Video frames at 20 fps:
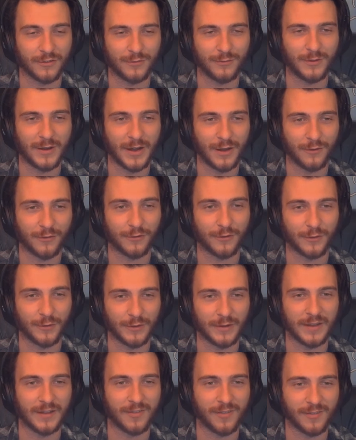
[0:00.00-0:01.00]
a while. So
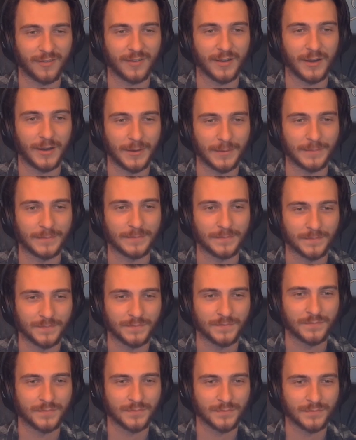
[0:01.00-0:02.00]
it's um
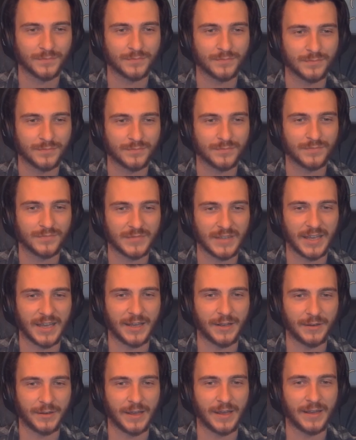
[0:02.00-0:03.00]

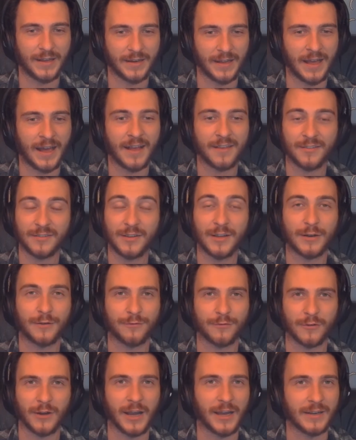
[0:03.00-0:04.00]
it it has a lot of
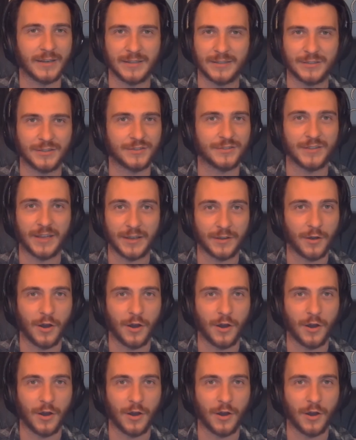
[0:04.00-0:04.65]
variety just like